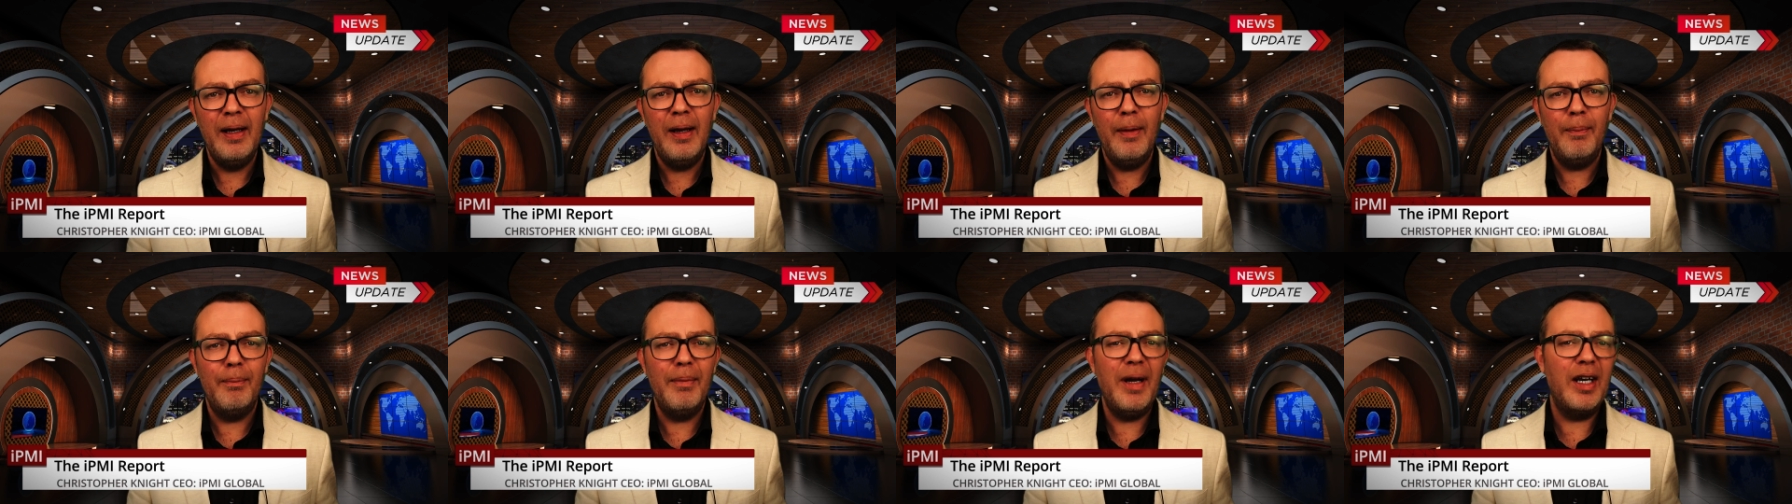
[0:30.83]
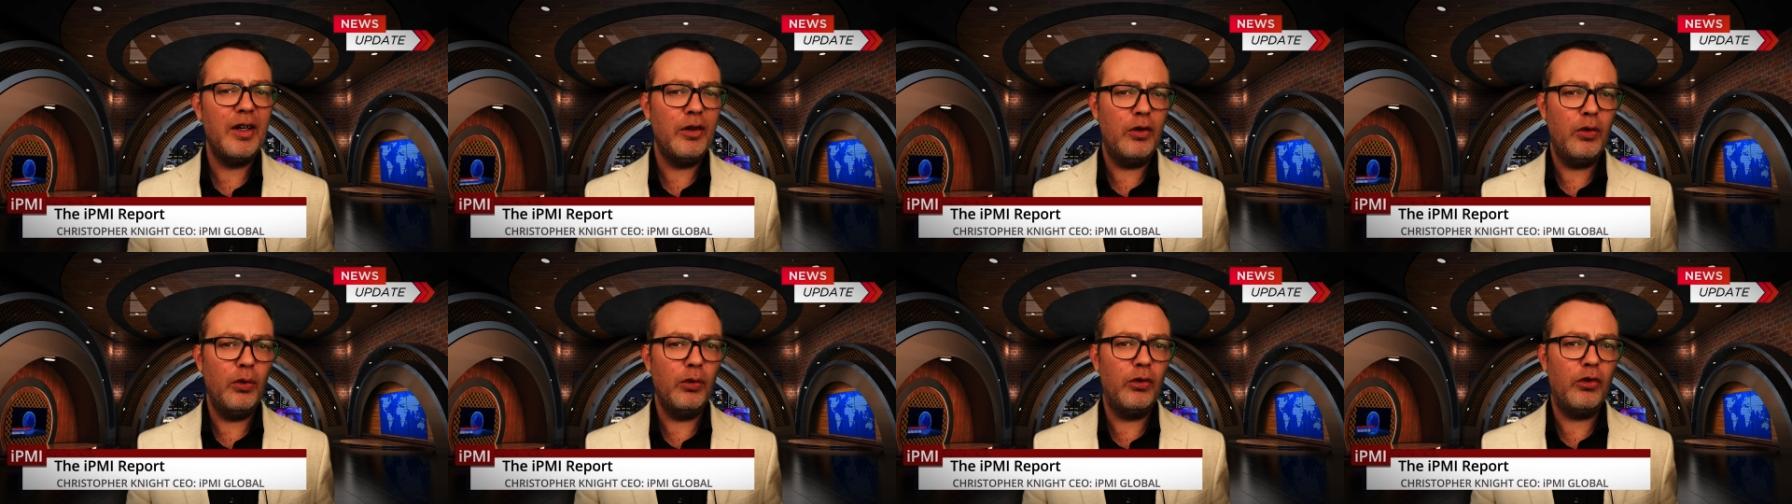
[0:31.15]

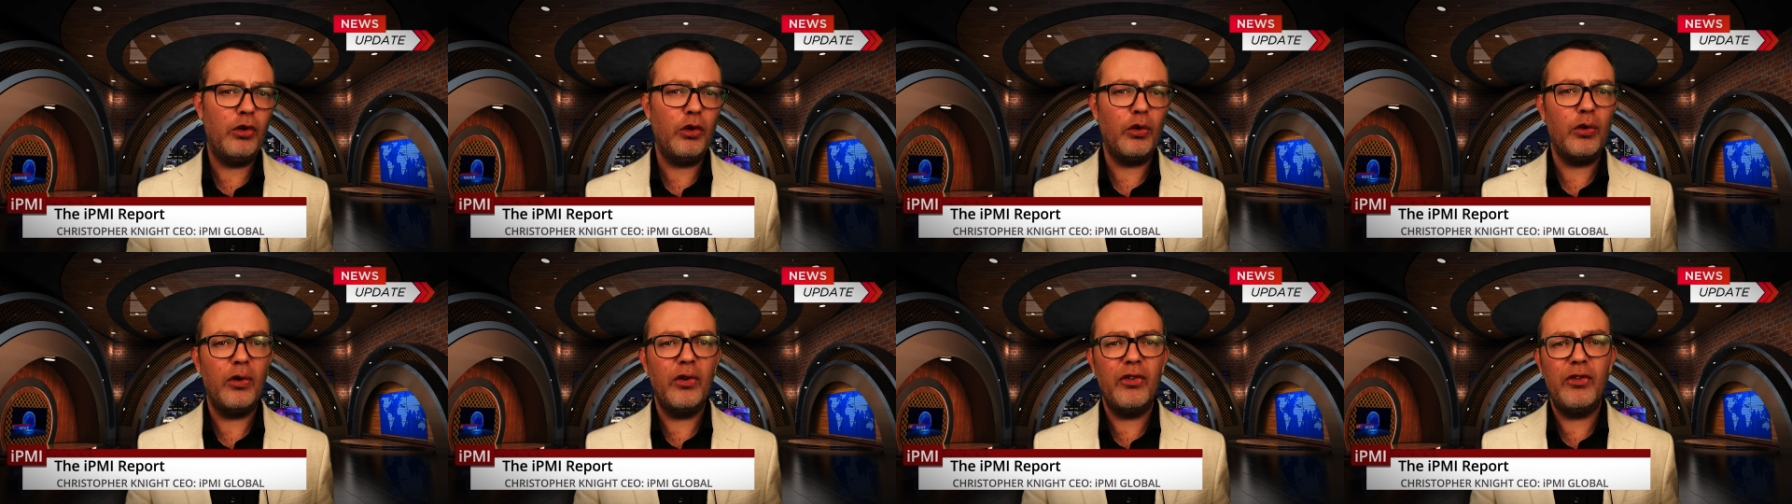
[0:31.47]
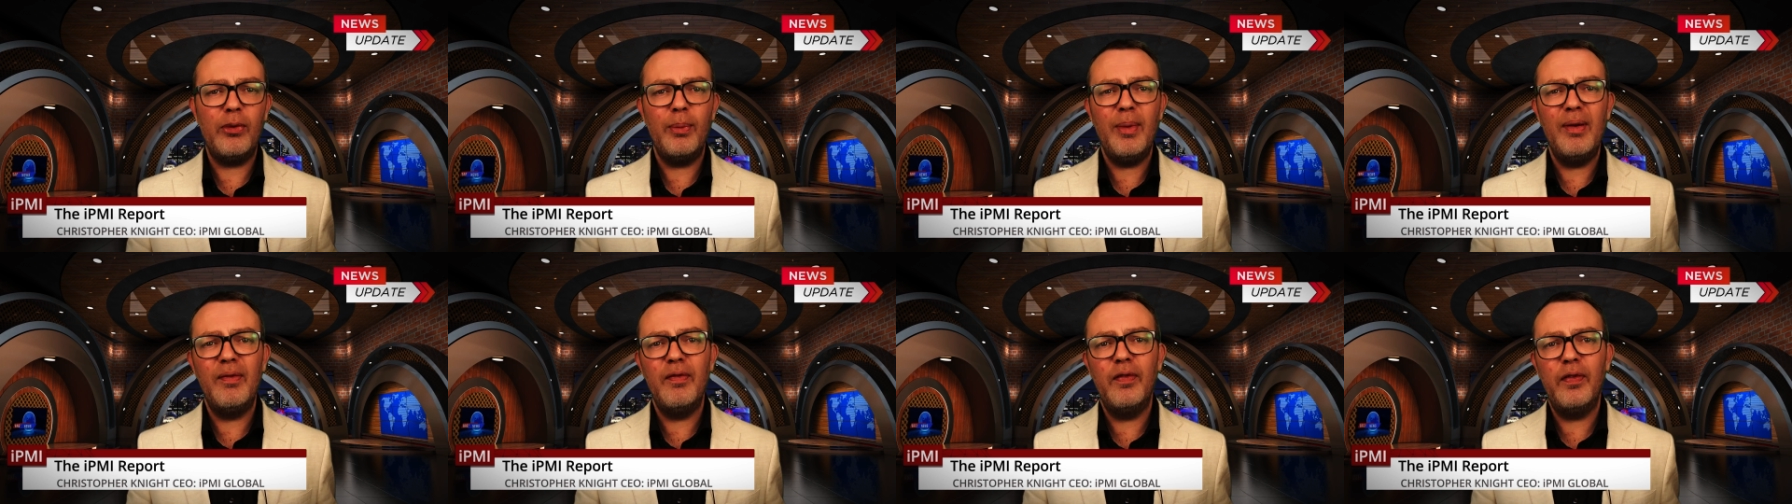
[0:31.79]
medical
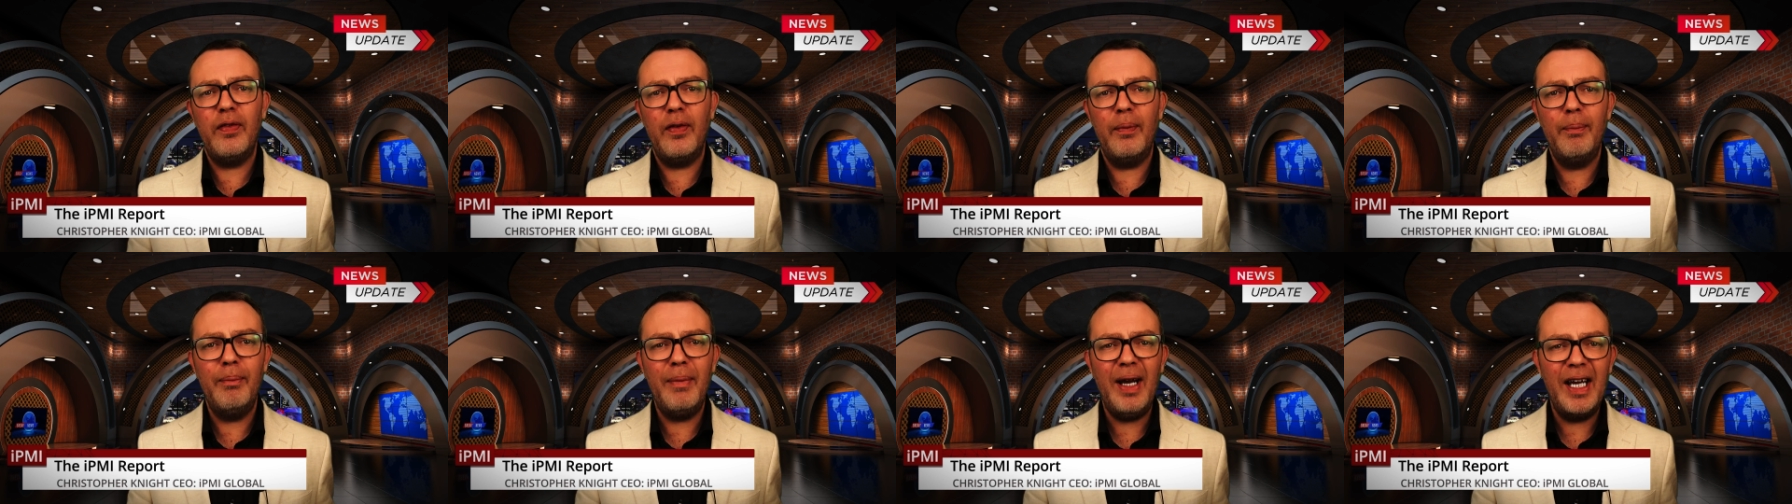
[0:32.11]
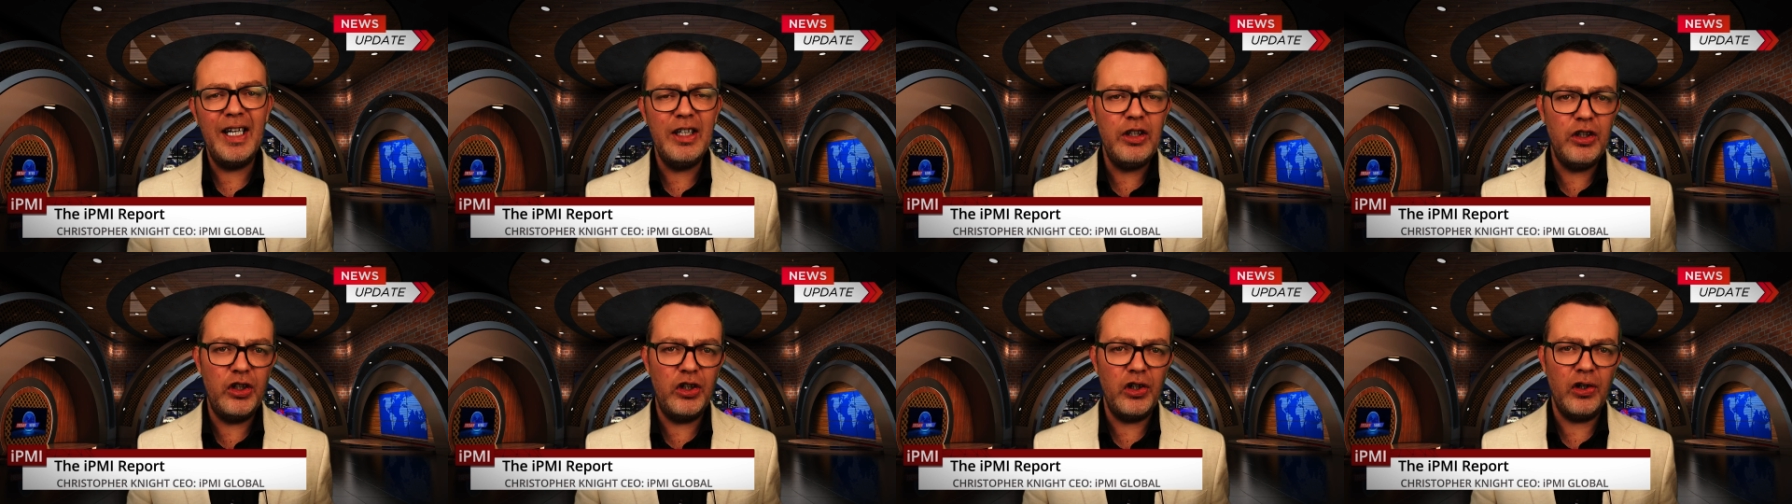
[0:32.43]
tourism
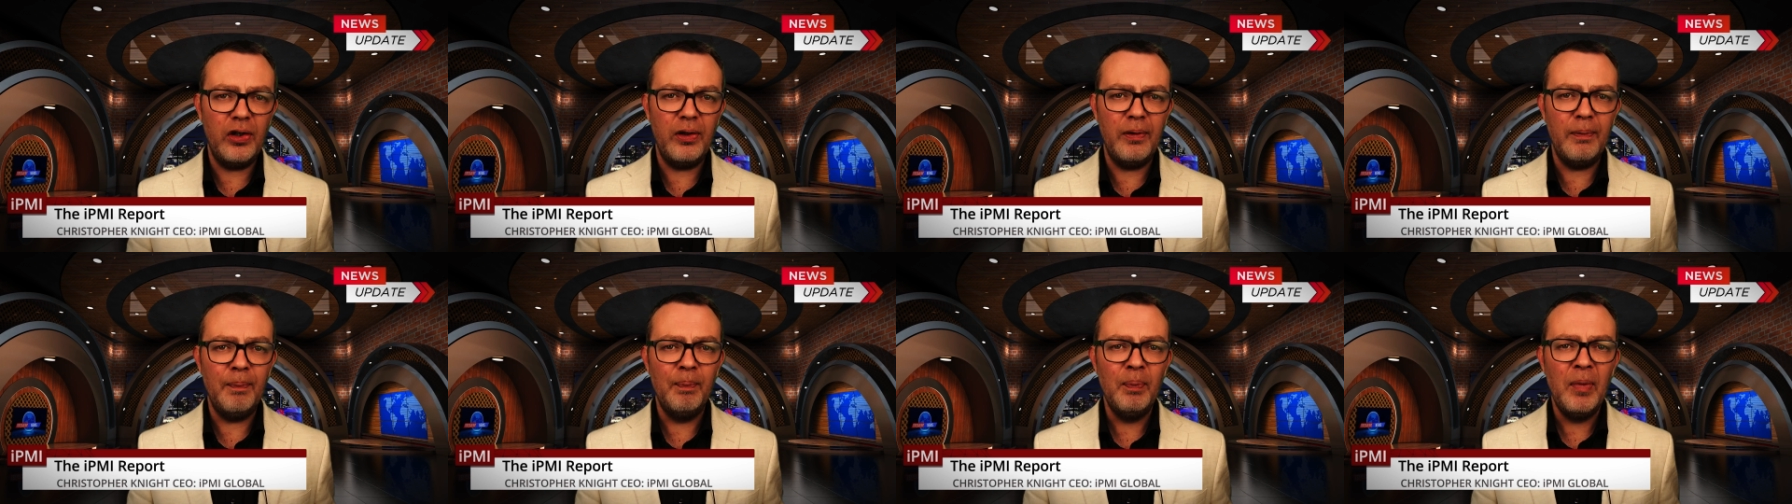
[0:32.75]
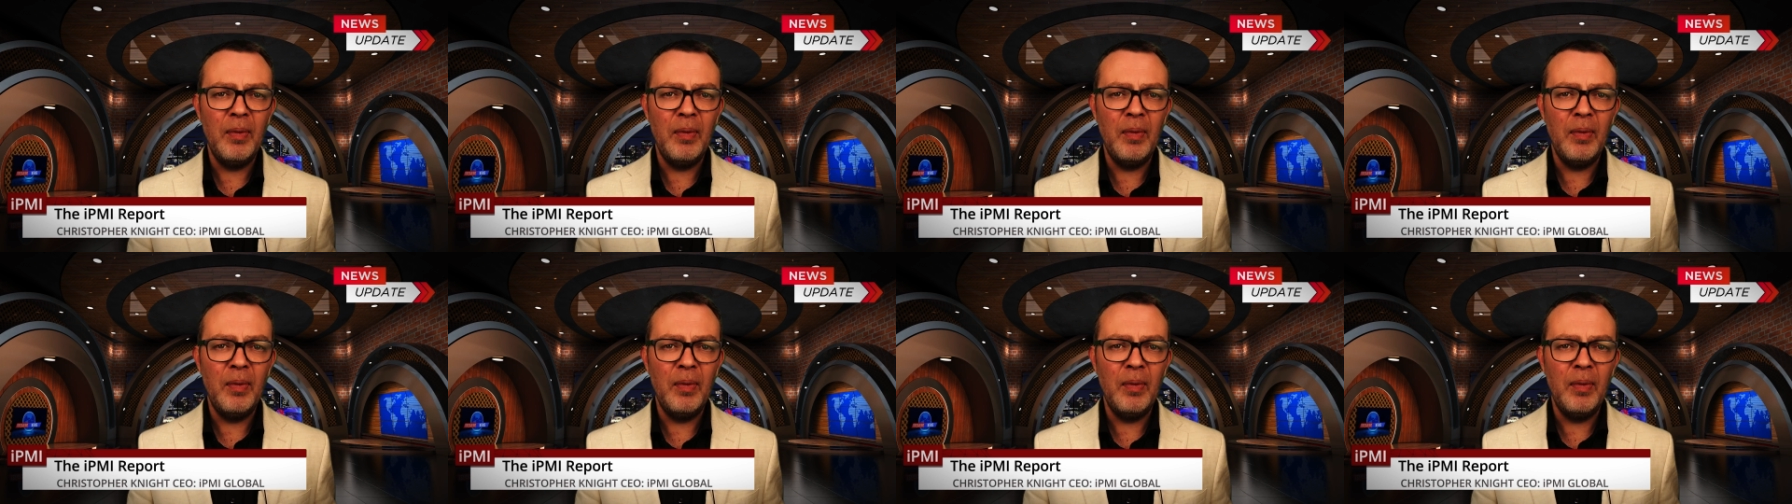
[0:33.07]
information,